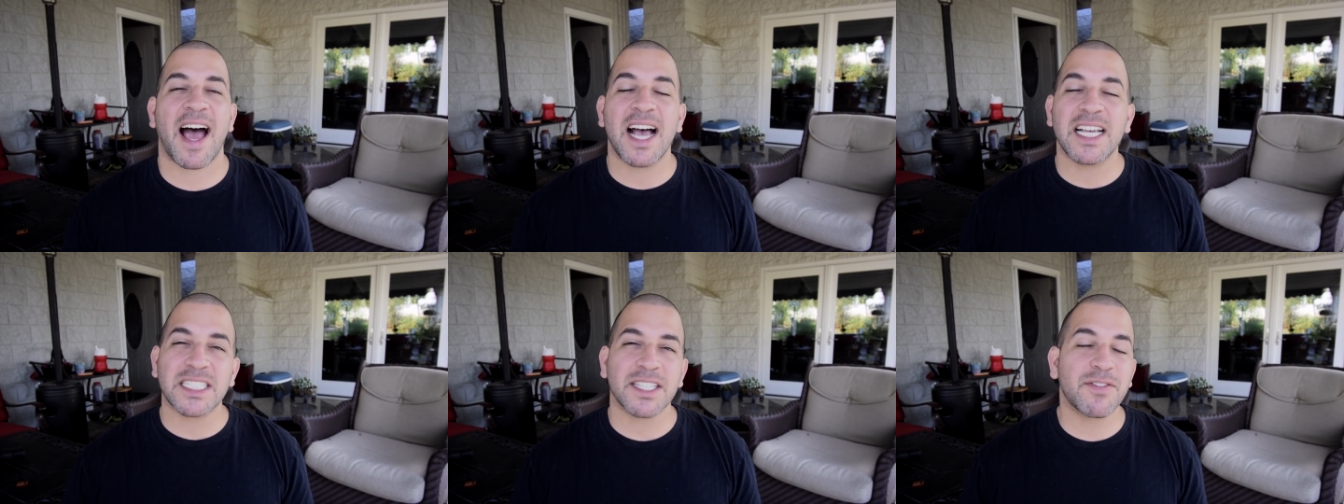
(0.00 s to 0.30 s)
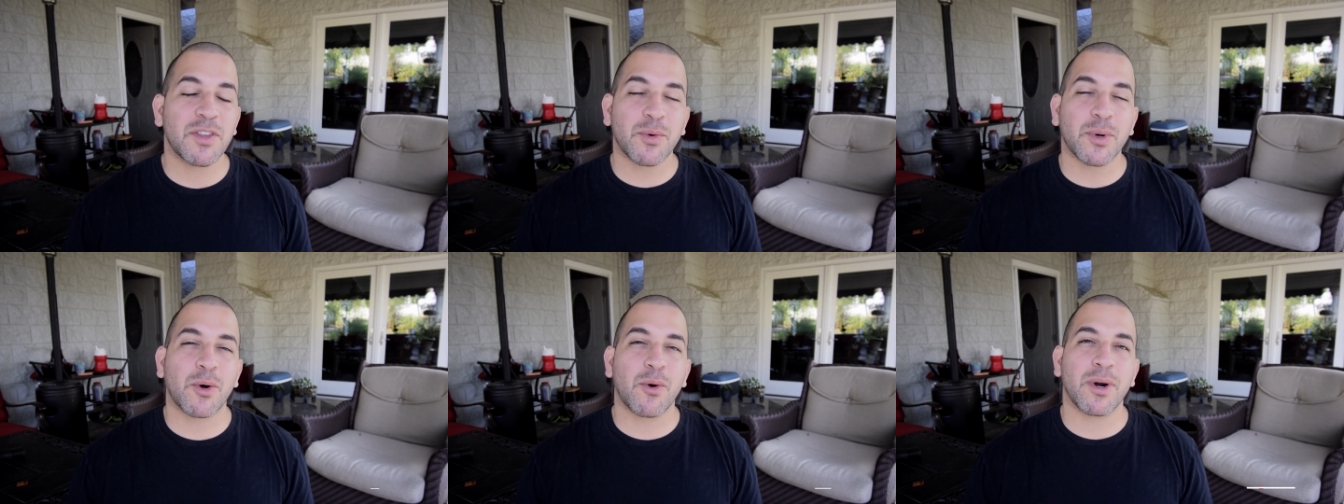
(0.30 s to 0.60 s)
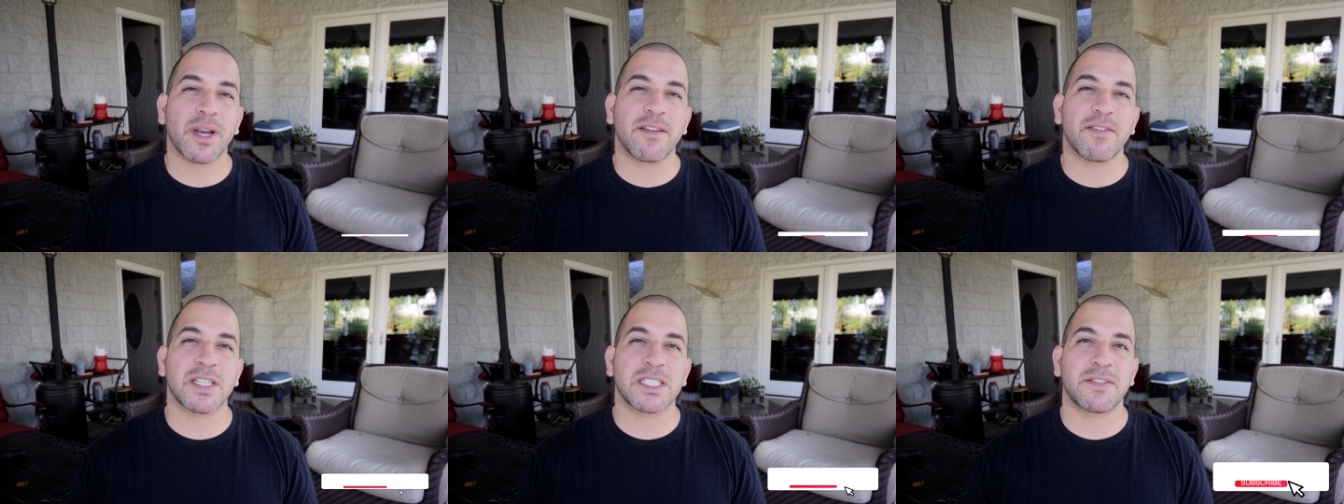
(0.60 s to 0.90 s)
As of the
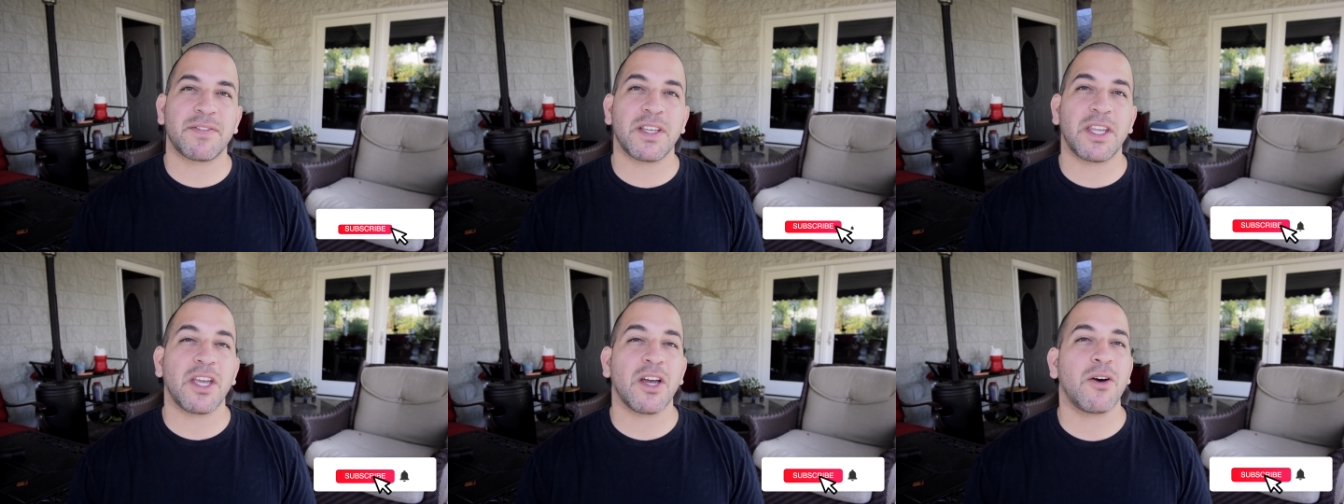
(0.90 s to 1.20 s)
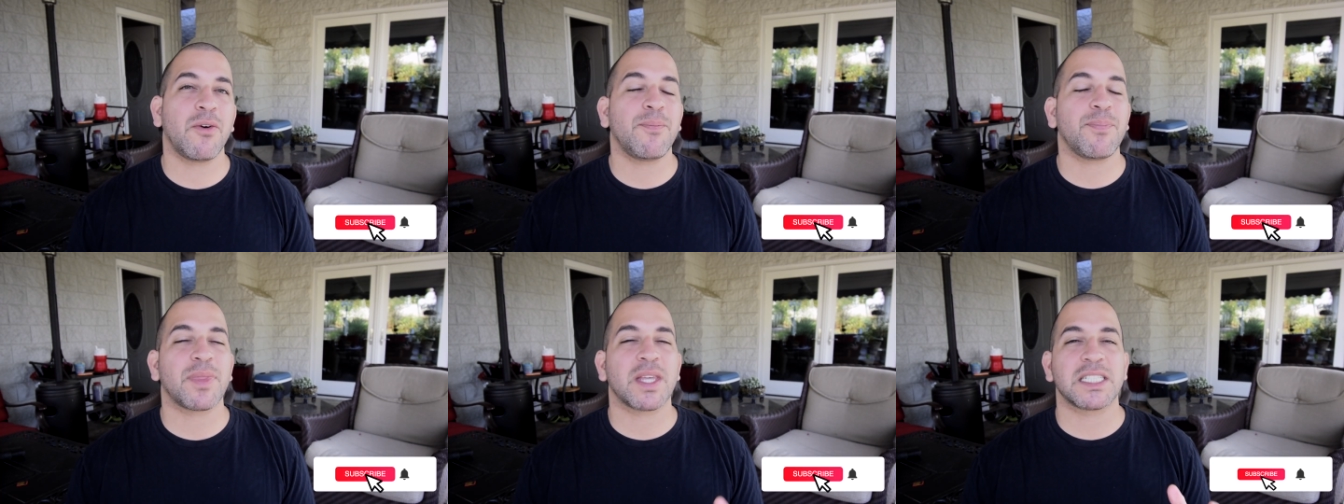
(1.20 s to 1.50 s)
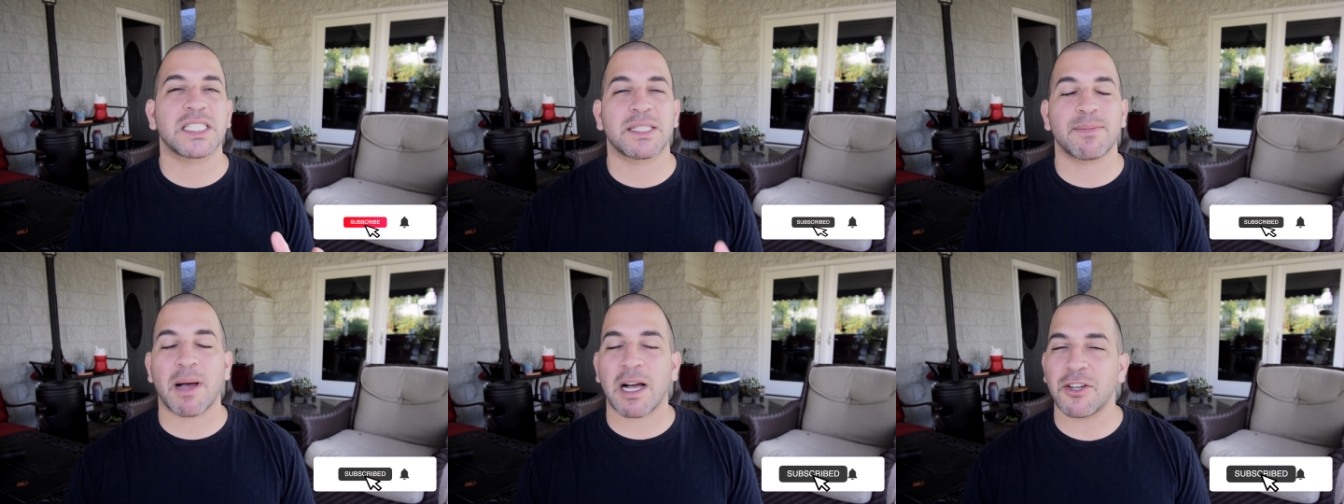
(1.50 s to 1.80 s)
recording of this video,
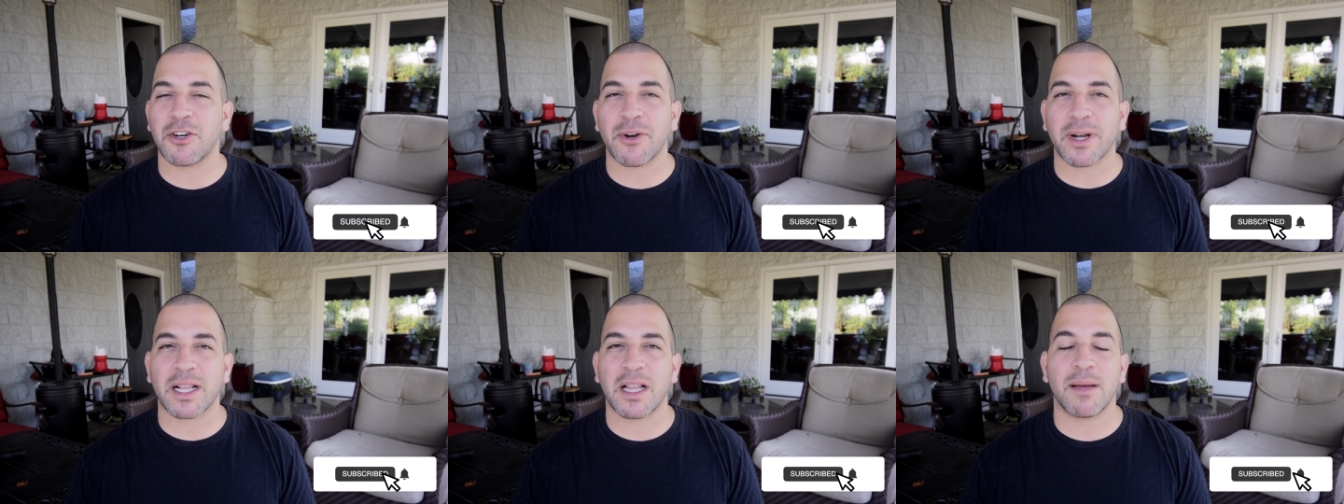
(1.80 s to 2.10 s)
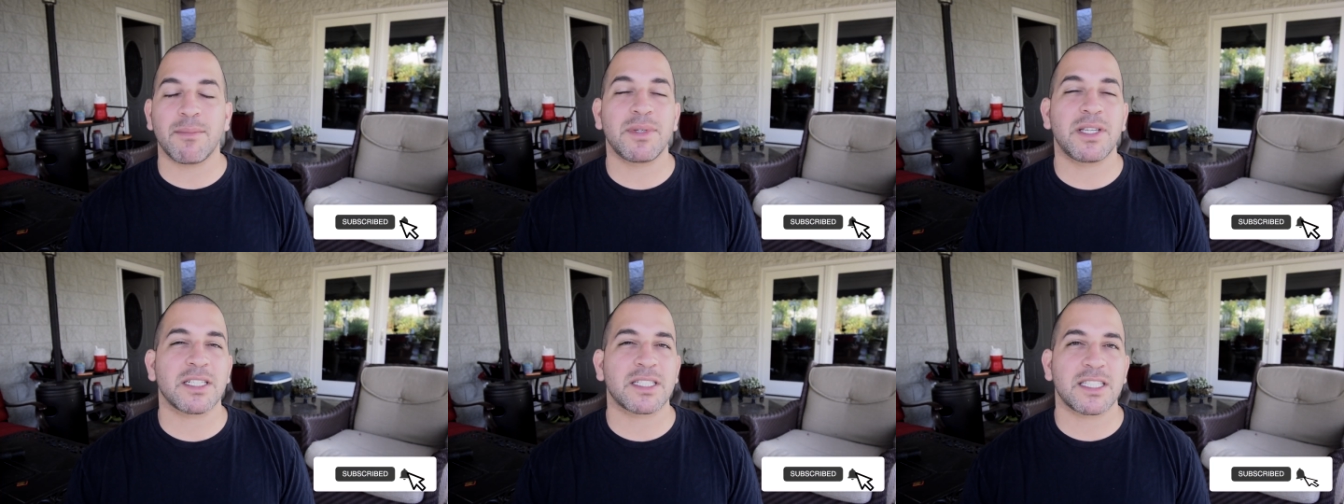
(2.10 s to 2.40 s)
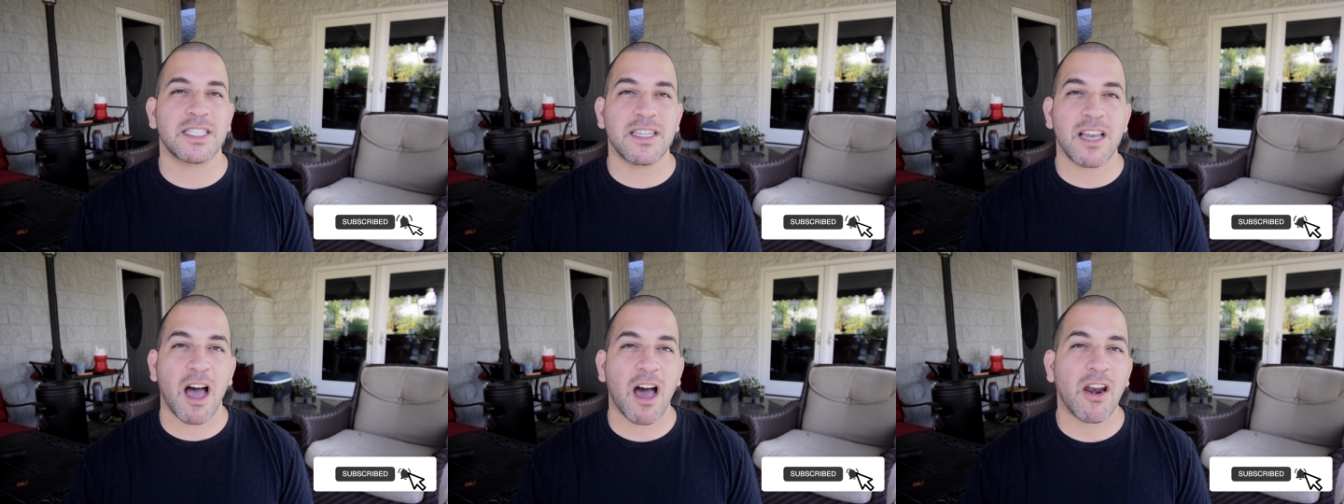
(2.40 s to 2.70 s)
Smile Direct Club
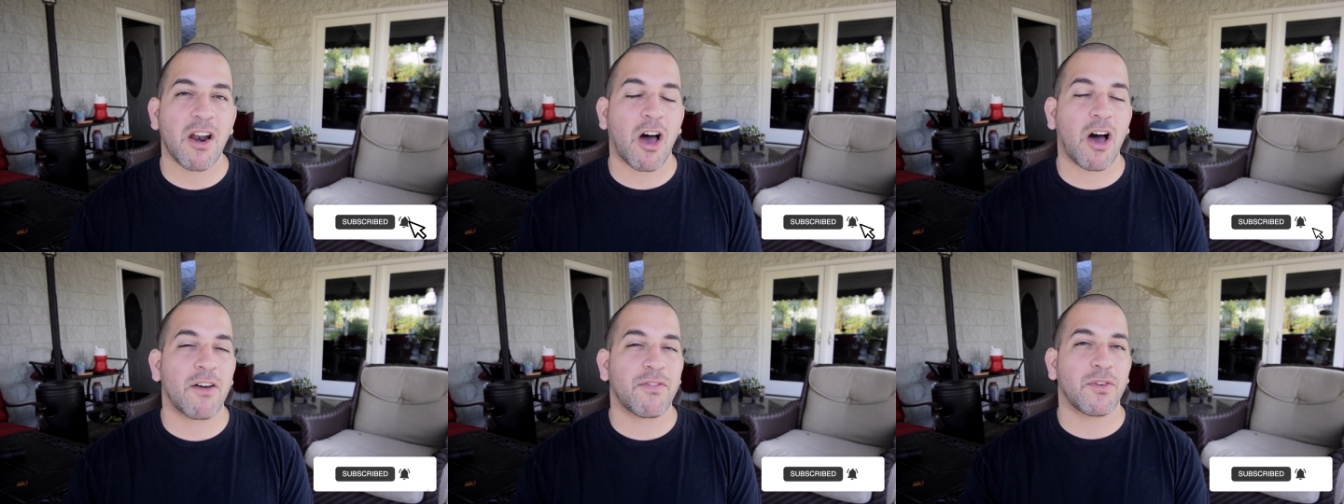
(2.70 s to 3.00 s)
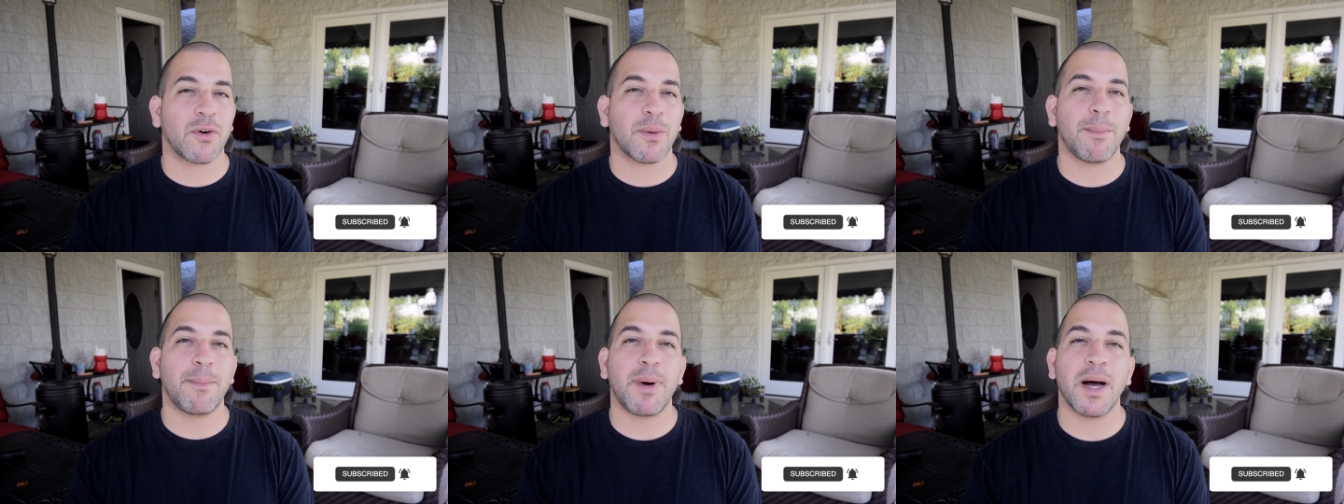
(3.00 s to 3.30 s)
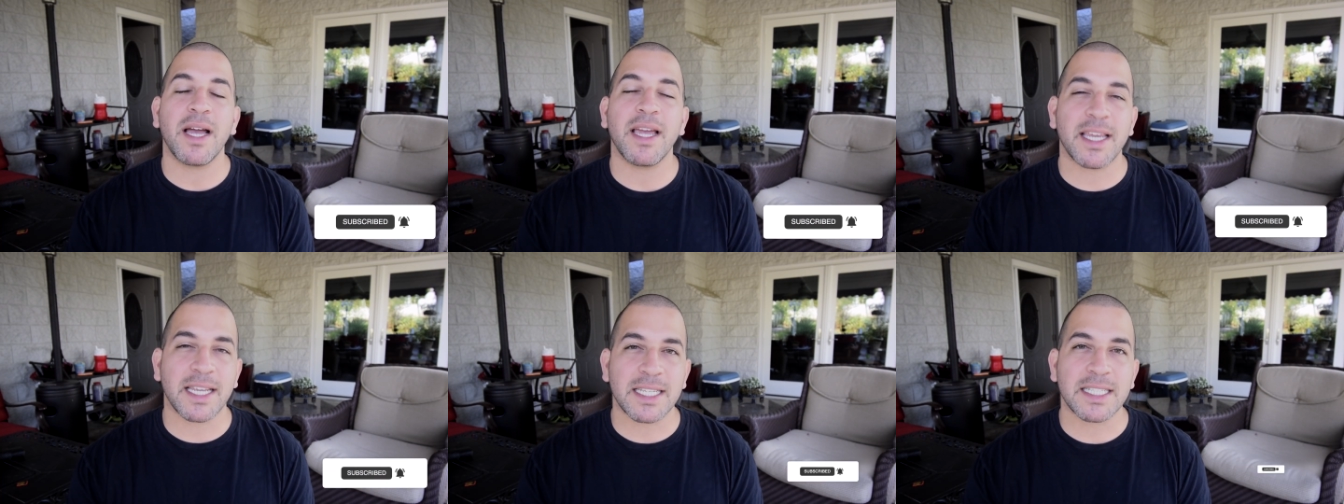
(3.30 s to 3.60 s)
does not offer
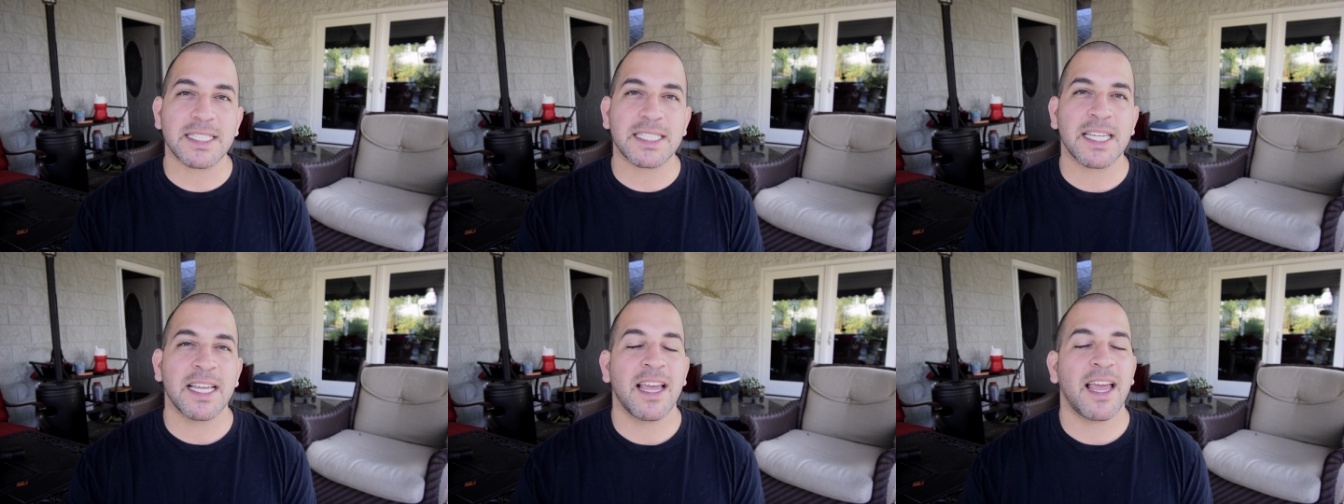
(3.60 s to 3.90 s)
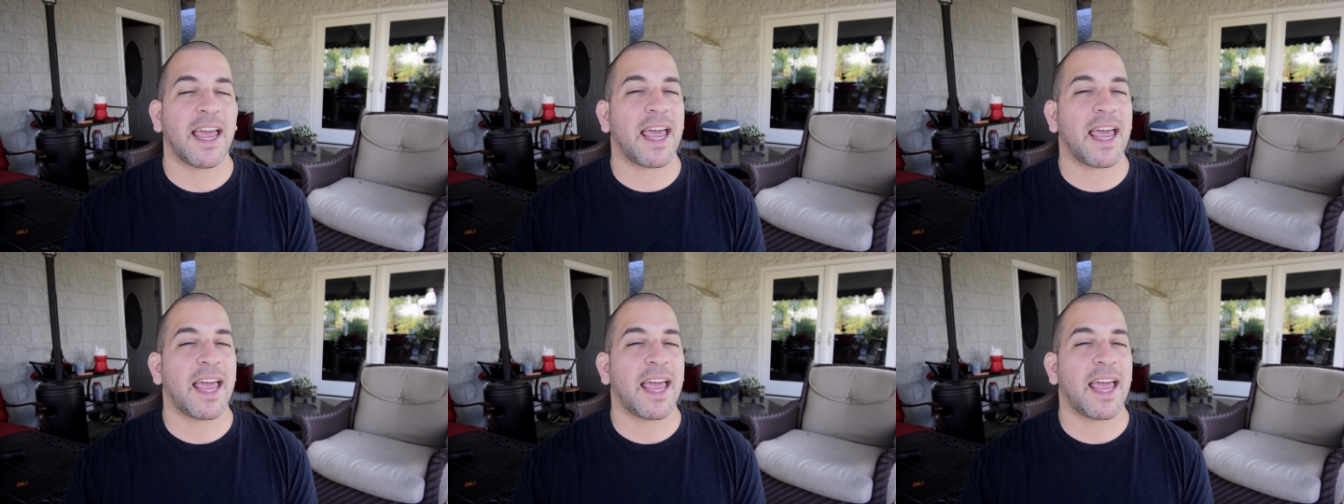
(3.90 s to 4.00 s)
buttons,